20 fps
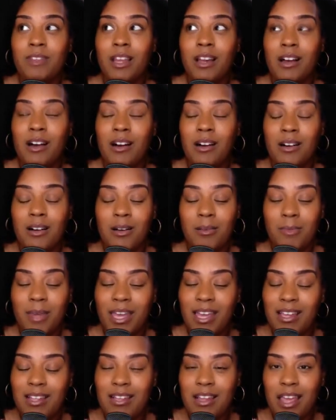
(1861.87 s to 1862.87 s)

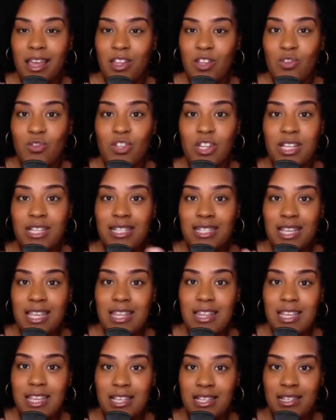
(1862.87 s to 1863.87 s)
And you just see
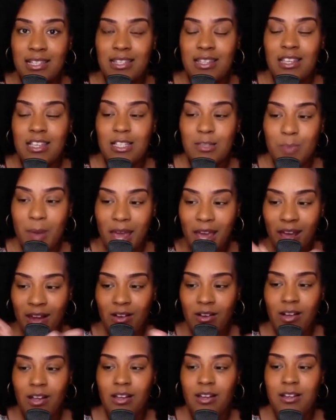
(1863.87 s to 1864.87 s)
this
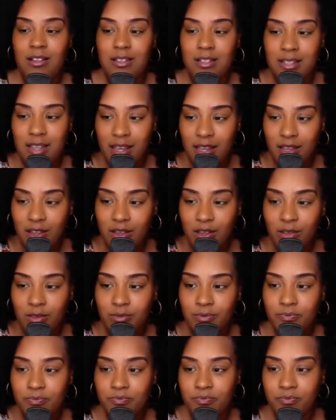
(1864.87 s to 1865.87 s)
pattern continue.
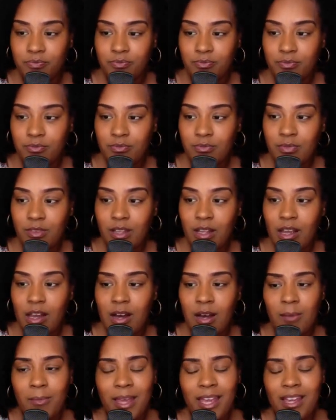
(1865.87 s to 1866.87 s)

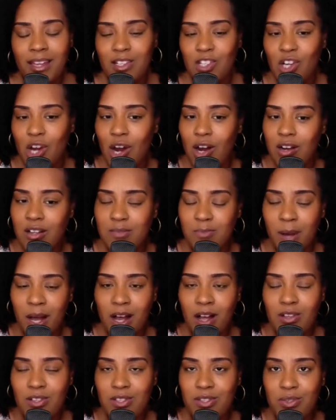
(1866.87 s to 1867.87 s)
And Charles
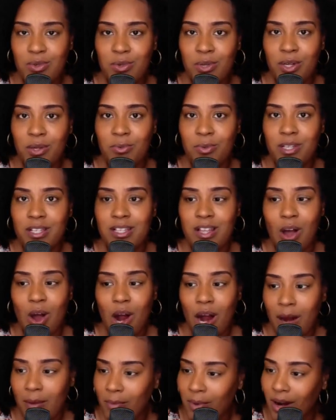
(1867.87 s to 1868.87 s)
Ball's story was
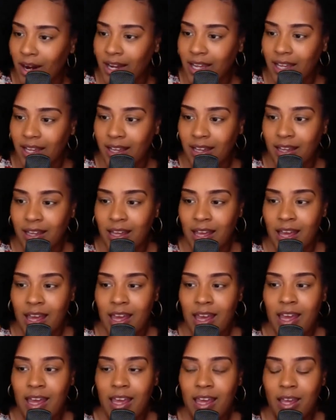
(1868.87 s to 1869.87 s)
heartbreaking.
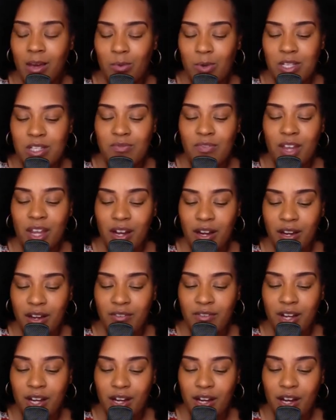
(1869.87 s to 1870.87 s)
It was very,
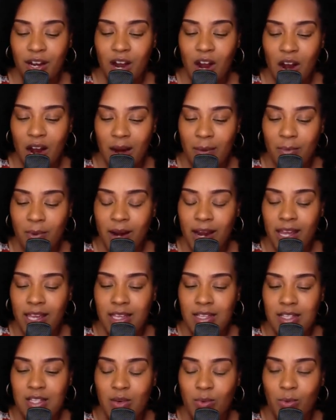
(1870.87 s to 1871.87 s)
very
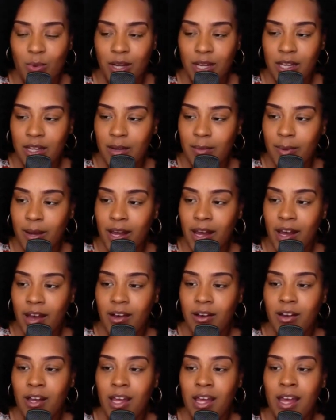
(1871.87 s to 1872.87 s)
heartbreaking to read
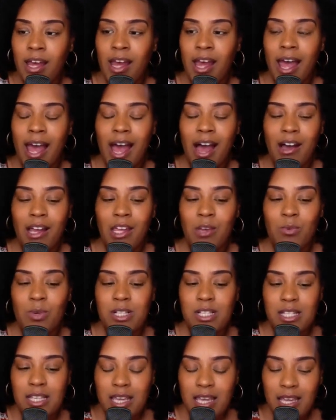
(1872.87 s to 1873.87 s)
about how he
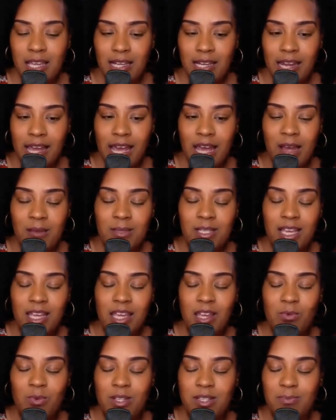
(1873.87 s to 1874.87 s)
was kidnapped and
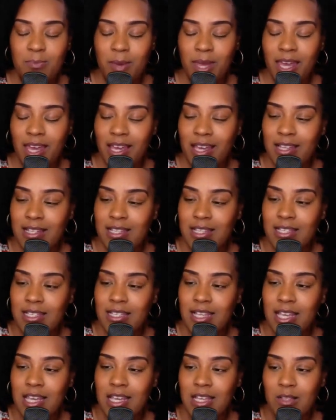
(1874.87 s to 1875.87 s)
he was begging to
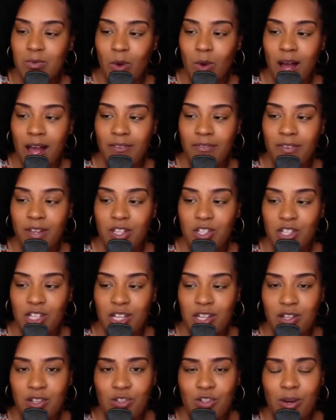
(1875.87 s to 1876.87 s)
see his wife and
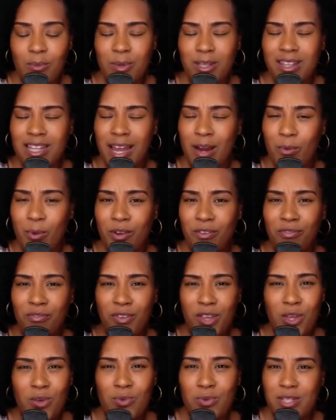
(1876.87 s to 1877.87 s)
children, but they
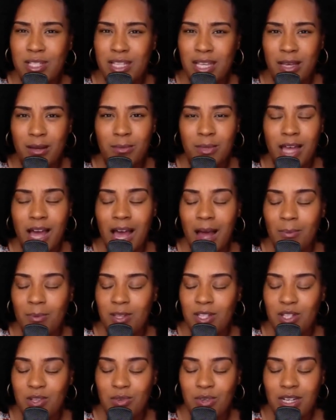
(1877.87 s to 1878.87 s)
refused him the
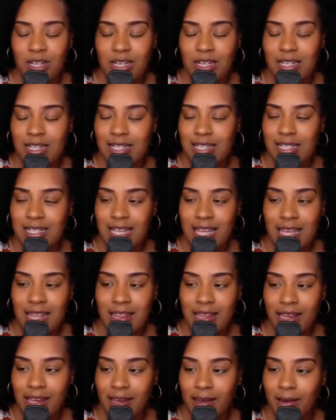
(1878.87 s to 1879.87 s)
opportunity to see
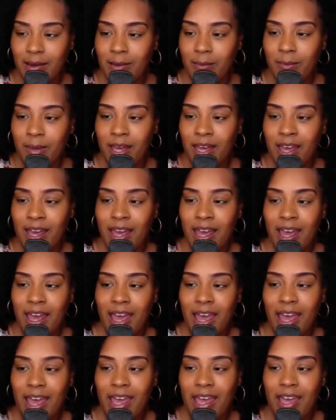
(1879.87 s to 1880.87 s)
them.
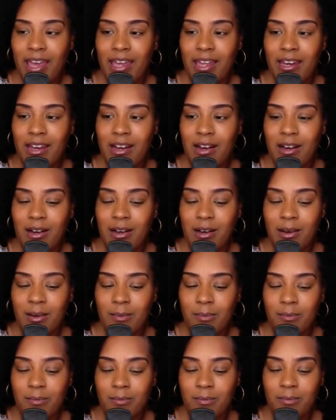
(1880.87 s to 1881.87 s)

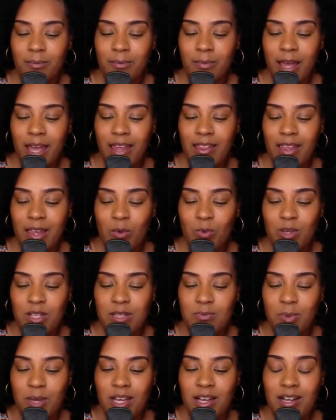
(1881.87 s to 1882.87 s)
And it was
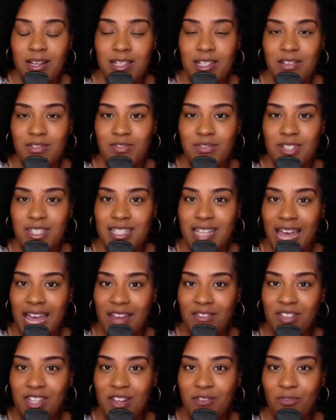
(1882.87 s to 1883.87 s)
because of
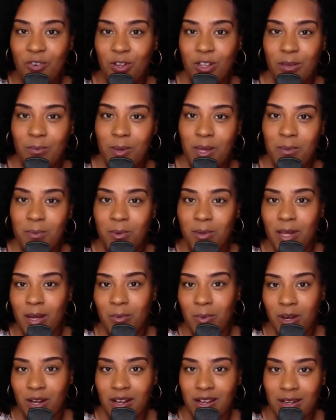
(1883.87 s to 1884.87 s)
safety for the people that
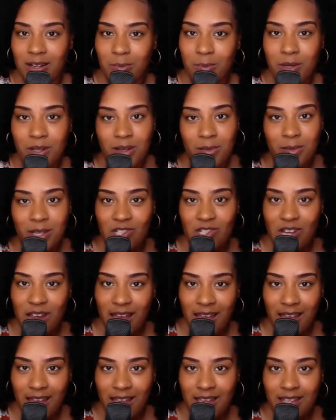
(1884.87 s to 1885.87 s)
were gonna put him in
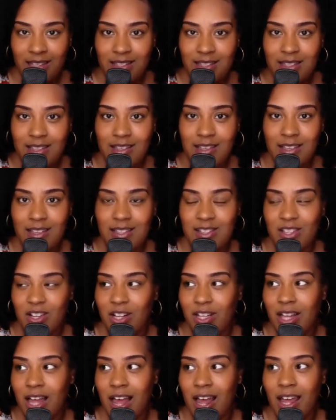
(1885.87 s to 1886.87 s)
chains, because
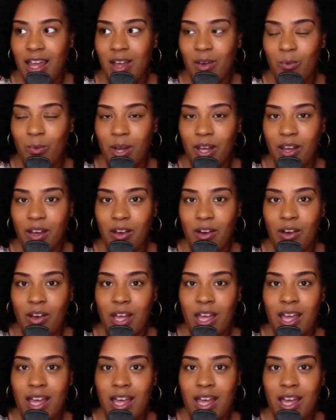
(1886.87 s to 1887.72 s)
they're like, well,